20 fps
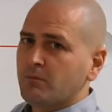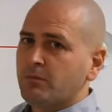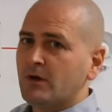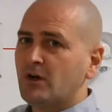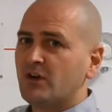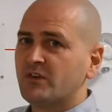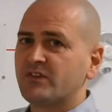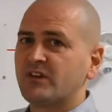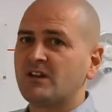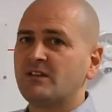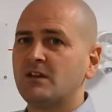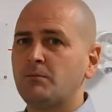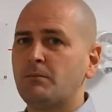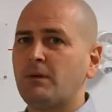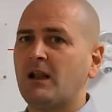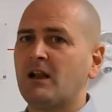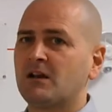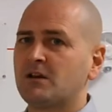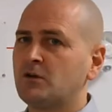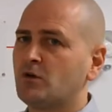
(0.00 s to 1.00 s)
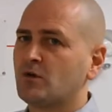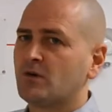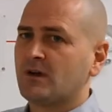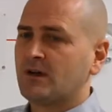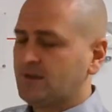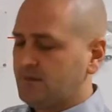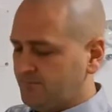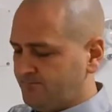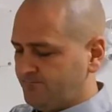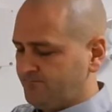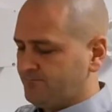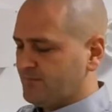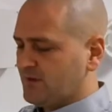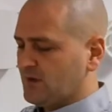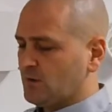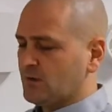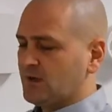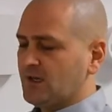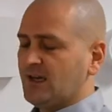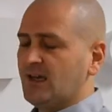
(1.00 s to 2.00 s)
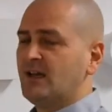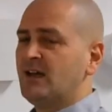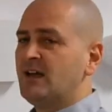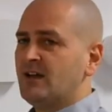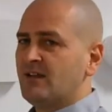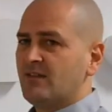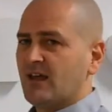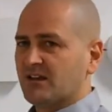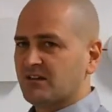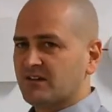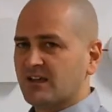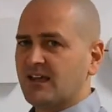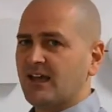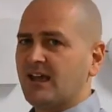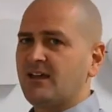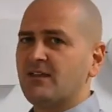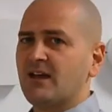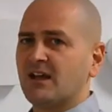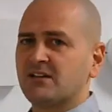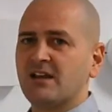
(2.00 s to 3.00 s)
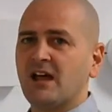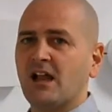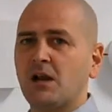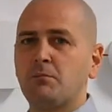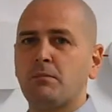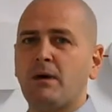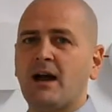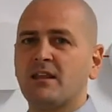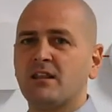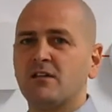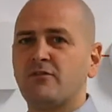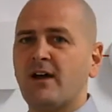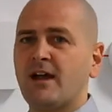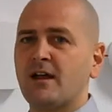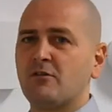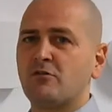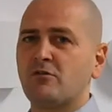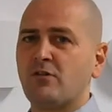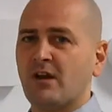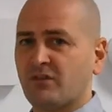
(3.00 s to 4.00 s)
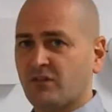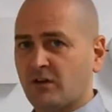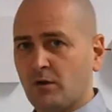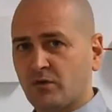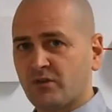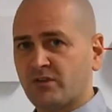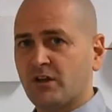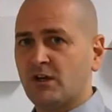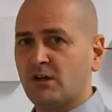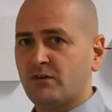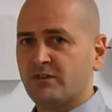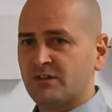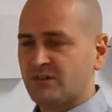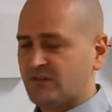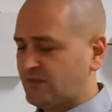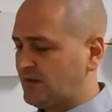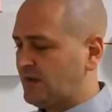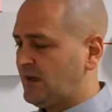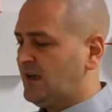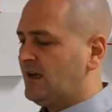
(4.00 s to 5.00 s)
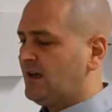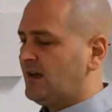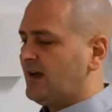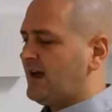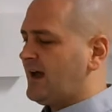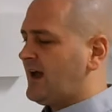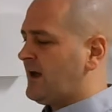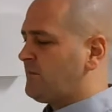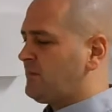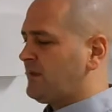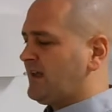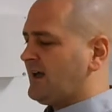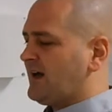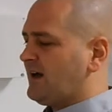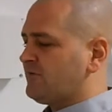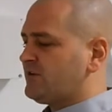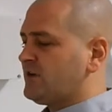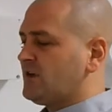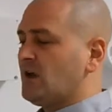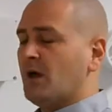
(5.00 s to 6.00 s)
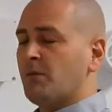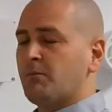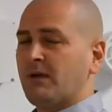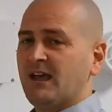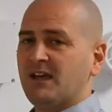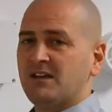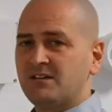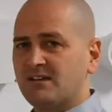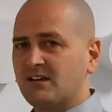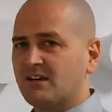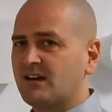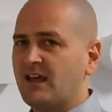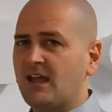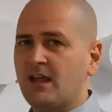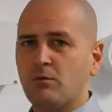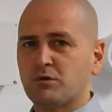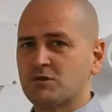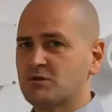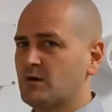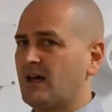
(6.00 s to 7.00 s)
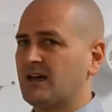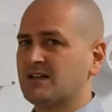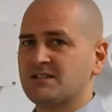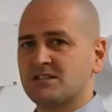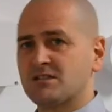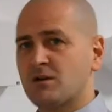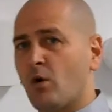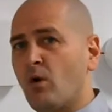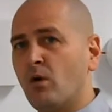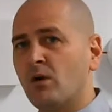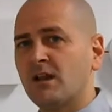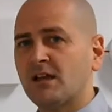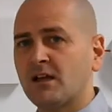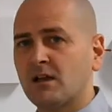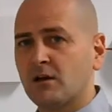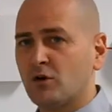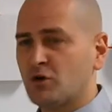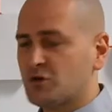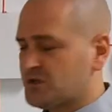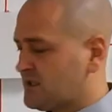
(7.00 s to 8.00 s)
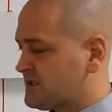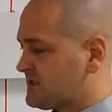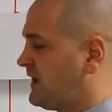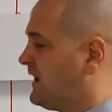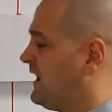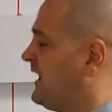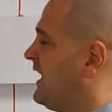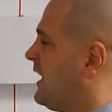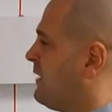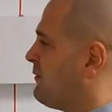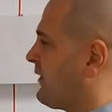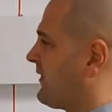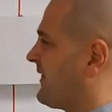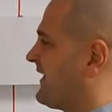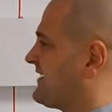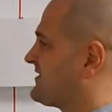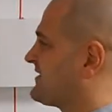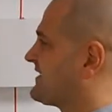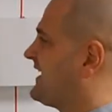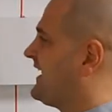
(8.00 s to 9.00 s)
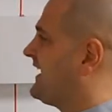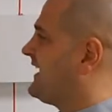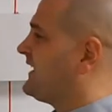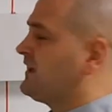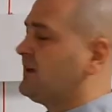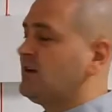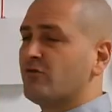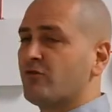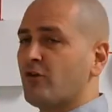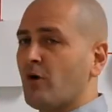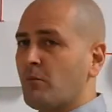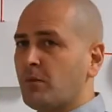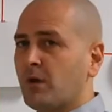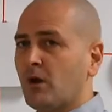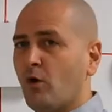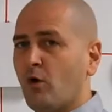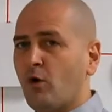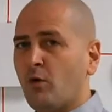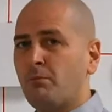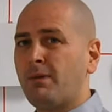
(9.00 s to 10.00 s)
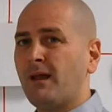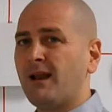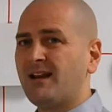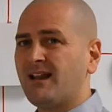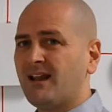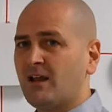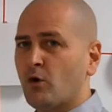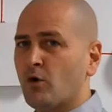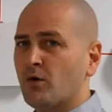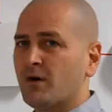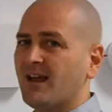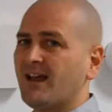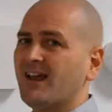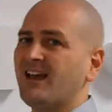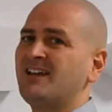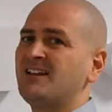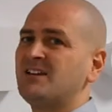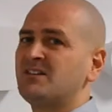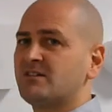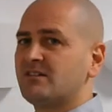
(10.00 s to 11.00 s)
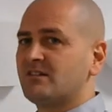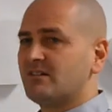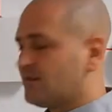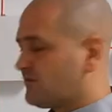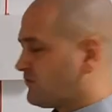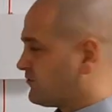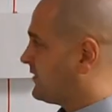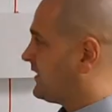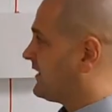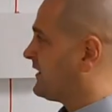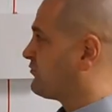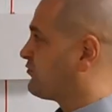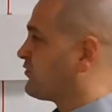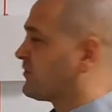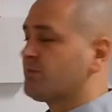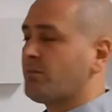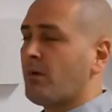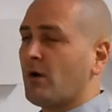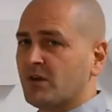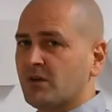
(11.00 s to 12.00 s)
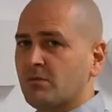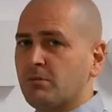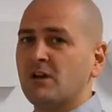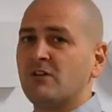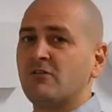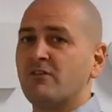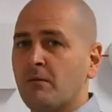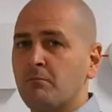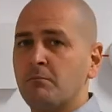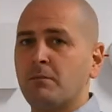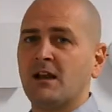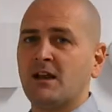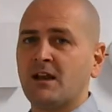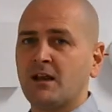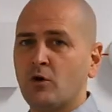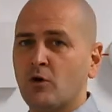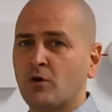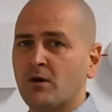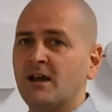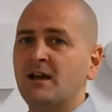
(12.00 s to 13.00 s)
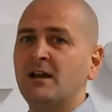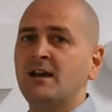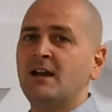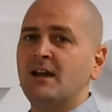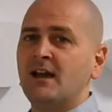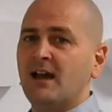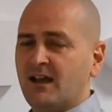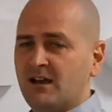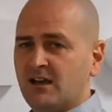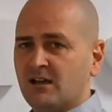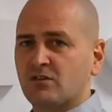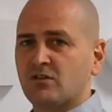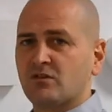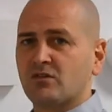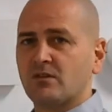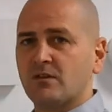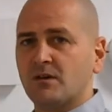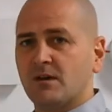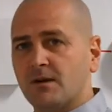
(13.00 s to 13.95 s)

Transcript: person, the building owner. Okay, that's a key that's held by the fire and rescue service. They have a patented key which will access all enclosures, but this key from your building owner is responsible of that building owner, and it's